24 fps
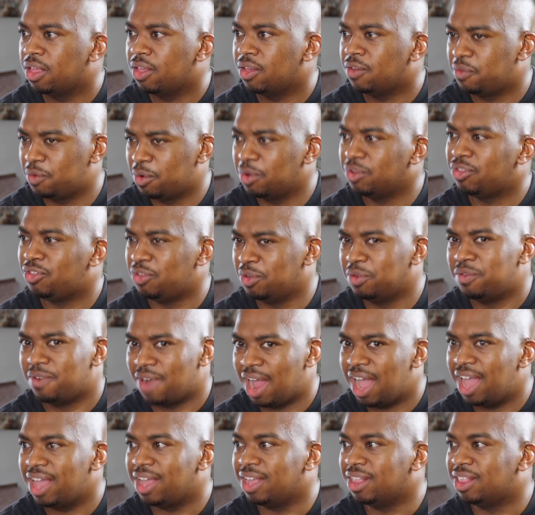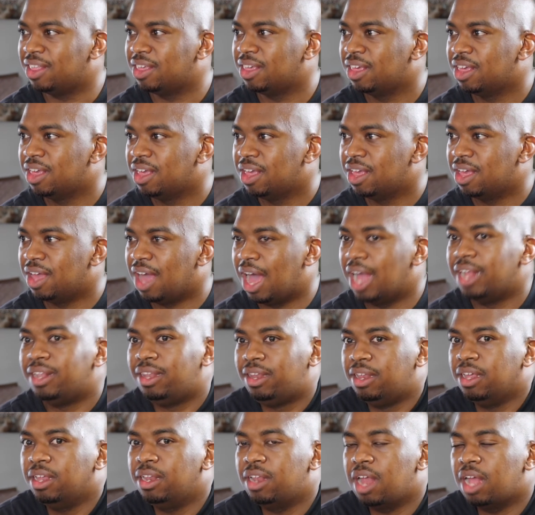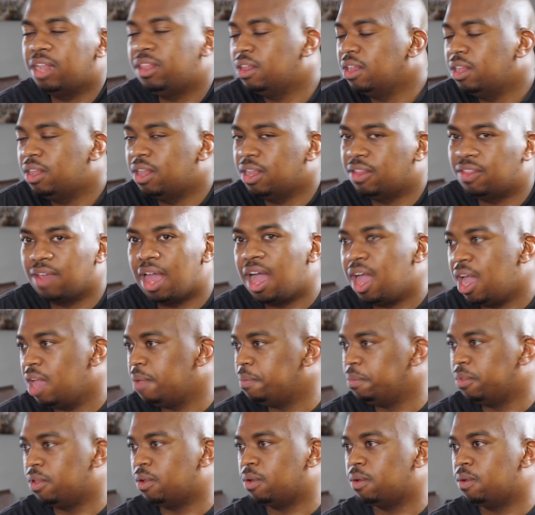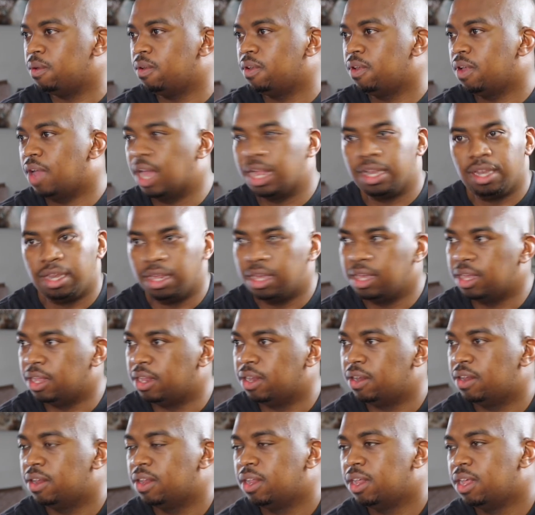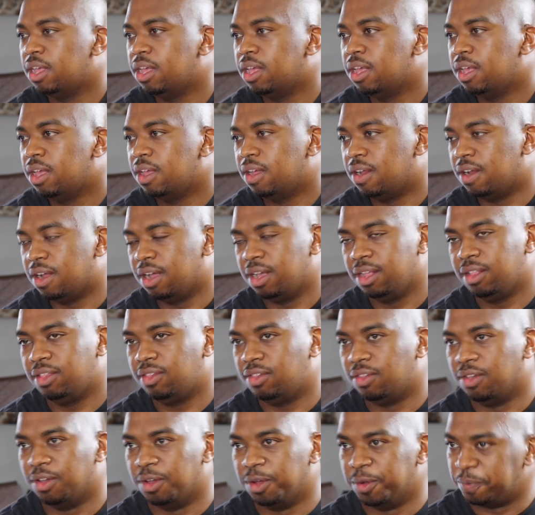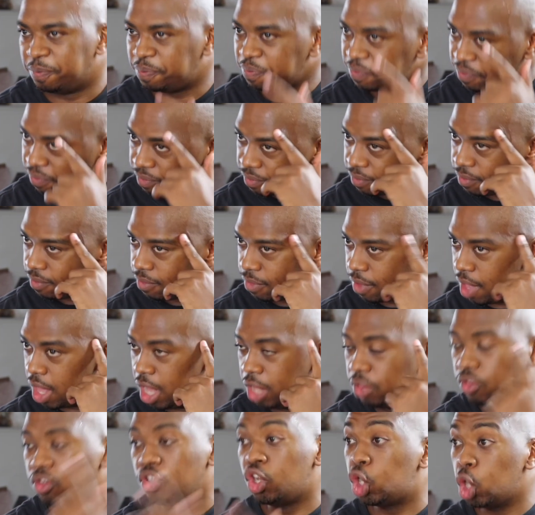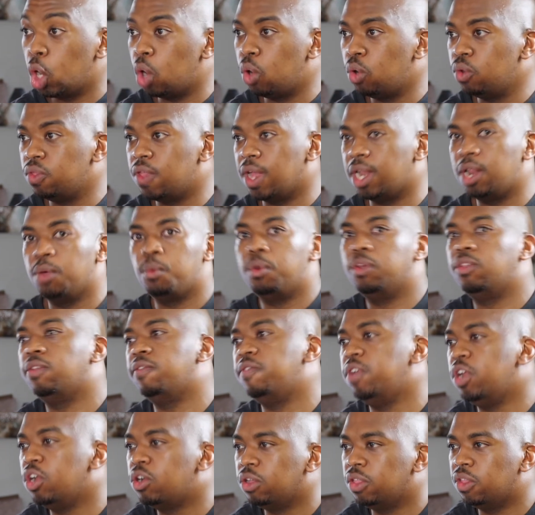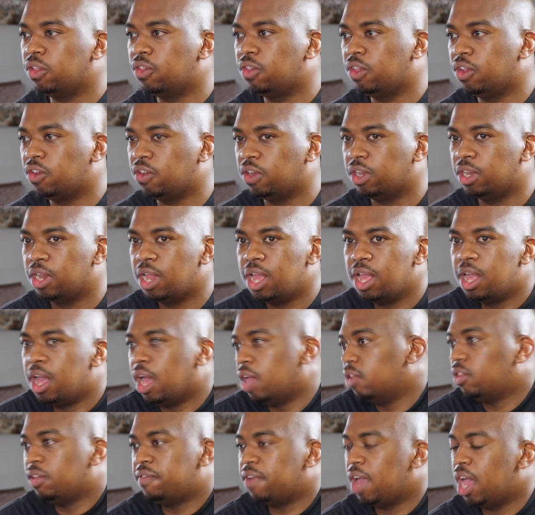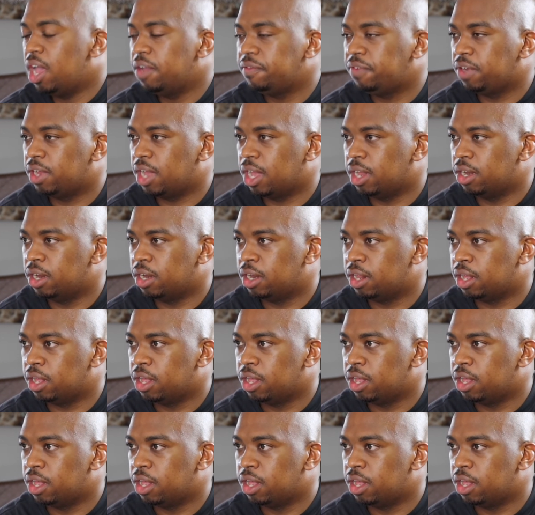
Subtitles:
Of course, you're right. I did the time though. I did. Right. So, and to show that it was a very good decision, I survived Canada.